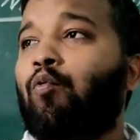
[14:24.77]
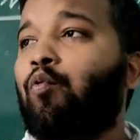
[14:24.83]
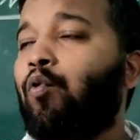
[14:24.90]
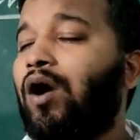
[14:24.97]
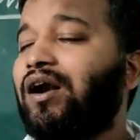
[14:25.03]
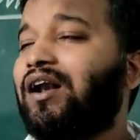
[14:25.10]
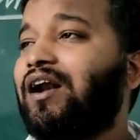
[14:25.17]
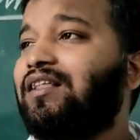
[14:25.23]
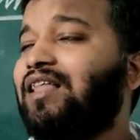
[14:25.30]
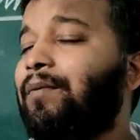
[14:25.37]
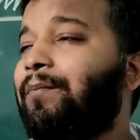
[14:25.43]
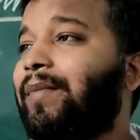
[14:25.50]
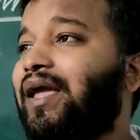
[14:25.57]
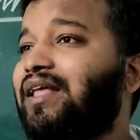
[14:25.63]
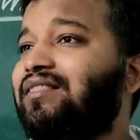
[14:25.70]
what are the
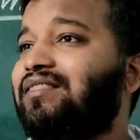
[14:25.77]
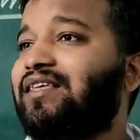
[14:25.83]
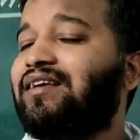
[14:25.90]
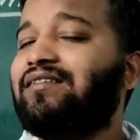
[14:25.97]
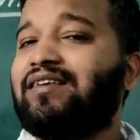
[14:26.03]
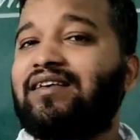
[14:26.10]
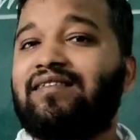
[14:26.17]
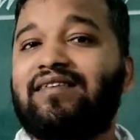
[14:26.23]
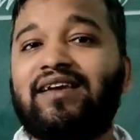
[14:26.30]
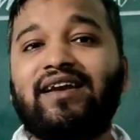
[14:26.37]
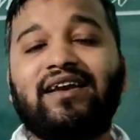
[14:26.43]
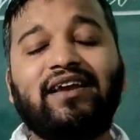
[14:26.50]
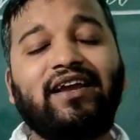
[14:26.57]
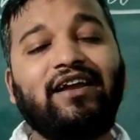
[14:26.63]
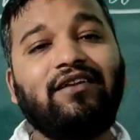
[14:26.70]
main things a
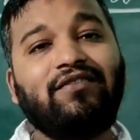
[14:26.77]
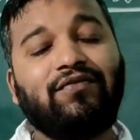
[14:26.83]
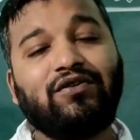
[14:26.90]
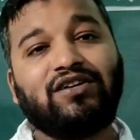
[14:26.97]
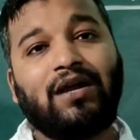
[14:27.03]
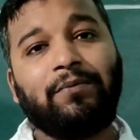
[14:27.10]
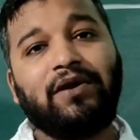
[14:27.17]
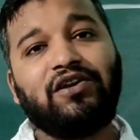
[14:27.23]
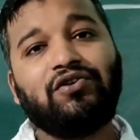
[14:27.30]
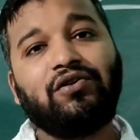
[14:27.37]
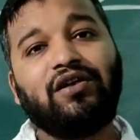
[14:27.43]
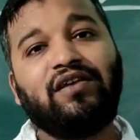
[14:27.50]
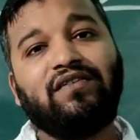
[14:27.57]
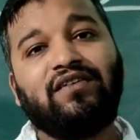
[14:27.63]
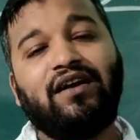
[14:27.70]
seed needs for germination
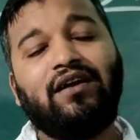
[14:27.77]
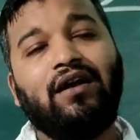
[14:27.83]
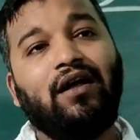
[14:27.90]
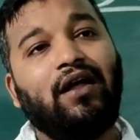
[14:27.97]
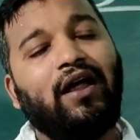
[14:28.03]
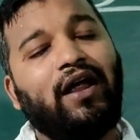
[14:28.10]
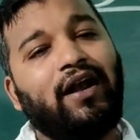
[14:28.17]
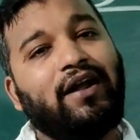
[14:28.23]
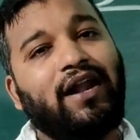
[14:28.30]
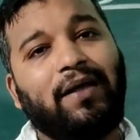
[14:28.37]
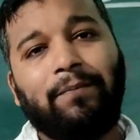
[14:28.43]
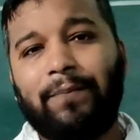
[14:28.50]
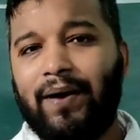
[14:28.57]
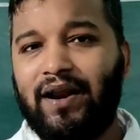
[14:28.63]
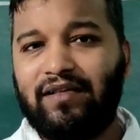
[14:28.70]
is that a
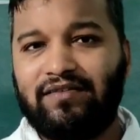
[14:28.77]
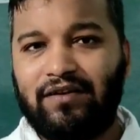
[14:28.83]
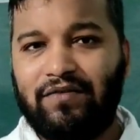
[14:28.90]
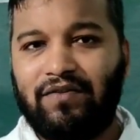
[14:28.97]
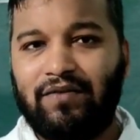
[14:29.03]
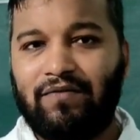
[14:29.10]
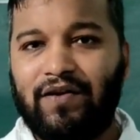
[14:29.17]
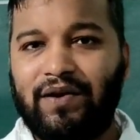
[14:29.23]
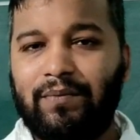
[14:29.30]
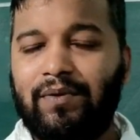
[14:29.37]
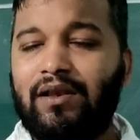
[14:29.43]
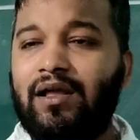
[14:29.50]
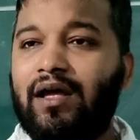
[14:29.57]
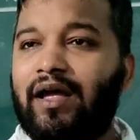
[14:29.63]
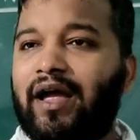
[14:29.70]
temperature favorable
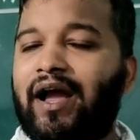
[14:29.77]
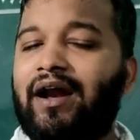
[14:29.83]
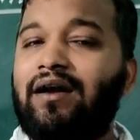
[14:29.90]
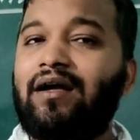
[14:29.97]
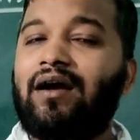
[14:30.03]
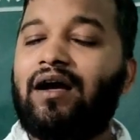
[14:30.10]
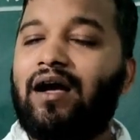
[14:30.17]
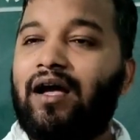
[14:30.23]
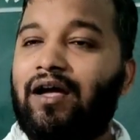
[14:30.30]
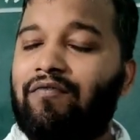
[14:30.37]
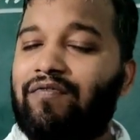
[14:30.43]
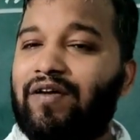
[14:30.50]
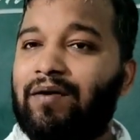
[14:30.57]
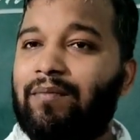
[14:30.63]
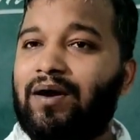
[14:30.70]
and a
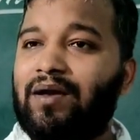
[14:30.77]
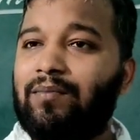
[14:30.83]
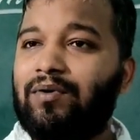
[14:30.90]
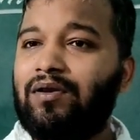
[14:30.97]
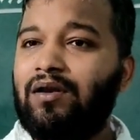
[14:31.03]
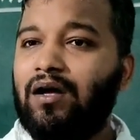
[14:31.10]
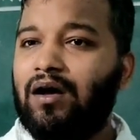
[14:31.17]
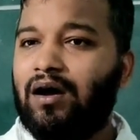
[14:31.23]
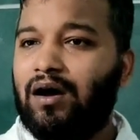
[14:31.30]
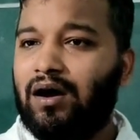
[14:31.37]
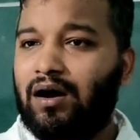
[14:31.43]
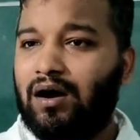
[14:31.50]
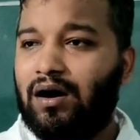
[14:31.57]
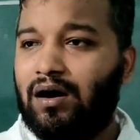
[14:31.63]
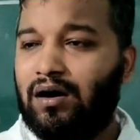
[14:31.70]
favorable
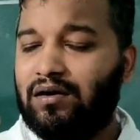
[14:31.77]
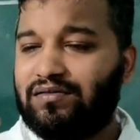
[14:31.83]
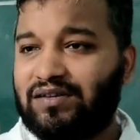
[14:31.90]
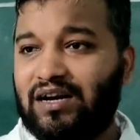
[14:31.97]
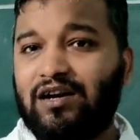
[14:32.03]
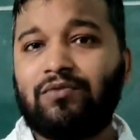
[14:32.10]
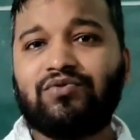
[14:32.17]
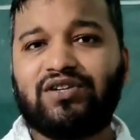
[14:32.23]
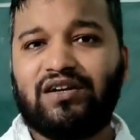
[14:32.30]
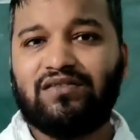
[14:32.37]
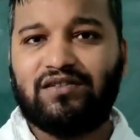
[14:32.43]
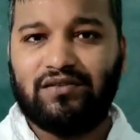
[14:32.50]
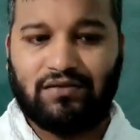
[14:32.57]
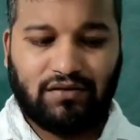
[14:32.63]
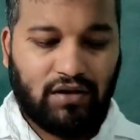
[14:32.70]

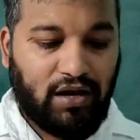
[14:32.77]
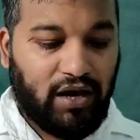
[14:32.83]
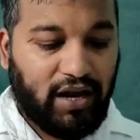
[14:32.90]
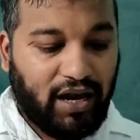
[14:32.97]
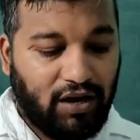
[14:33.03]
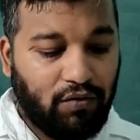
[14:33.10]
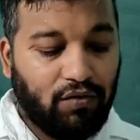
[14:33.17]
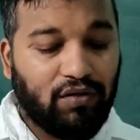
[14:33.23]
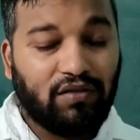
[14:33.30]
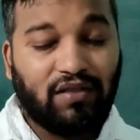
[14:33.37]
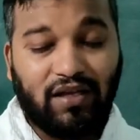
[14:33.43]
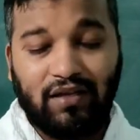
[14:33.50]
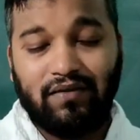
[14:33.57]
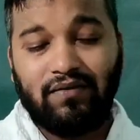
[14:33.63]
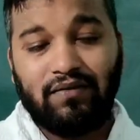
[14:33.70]
circumstances. In
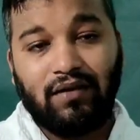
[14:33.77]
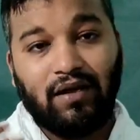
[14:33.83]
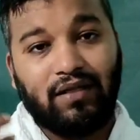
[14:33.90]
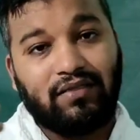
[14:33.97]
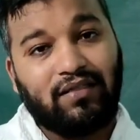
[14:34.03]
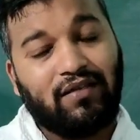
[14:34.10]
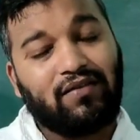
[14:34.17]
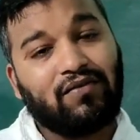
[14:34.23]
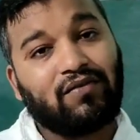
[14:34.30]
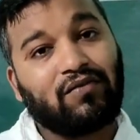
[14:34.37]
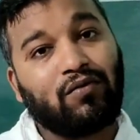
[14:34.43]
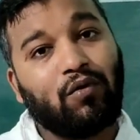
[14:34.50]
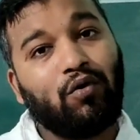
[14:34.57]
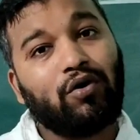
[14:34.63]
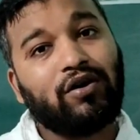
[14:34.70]
this, the
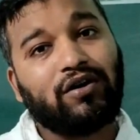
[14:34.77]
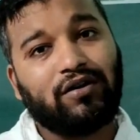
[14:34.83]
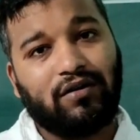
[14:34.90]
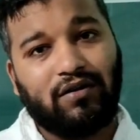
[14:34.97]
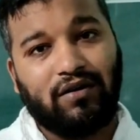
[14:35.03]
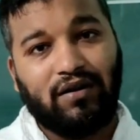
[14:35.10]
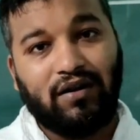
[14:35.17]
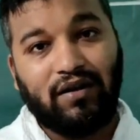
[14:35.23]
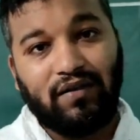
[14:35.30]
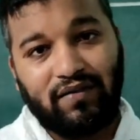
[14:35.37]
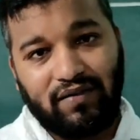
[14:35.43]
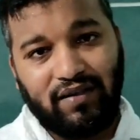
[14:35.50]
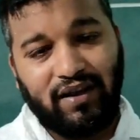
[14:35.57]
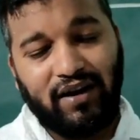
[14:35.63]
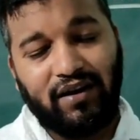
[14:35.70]
soaked
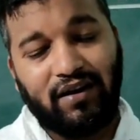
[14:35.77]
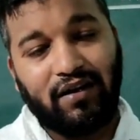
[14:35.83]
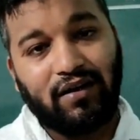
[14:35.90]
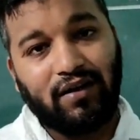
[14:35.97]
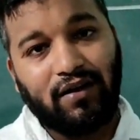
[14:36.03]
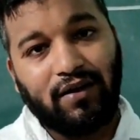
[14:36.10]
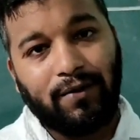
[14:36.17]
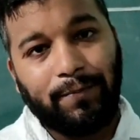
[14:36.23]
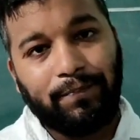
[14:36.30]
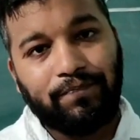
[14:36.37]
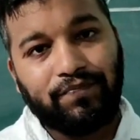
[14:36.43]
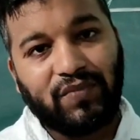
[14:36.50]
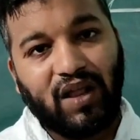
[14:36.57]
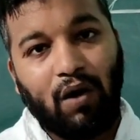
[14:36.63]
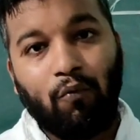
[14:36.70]
seed
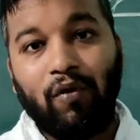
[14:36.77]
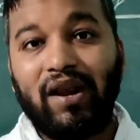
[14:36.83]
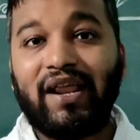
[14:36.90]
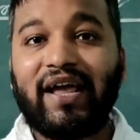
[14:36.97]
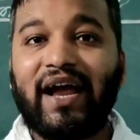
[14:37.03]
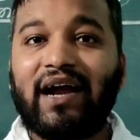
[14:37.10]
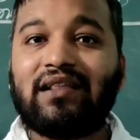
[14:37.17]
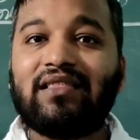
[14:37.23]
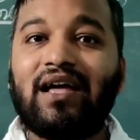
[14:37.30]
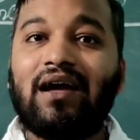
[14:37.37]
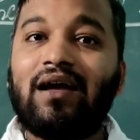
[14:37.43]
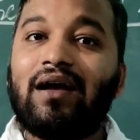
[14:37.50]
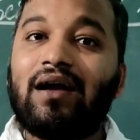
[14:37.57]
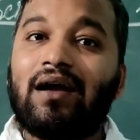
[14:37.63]
will get the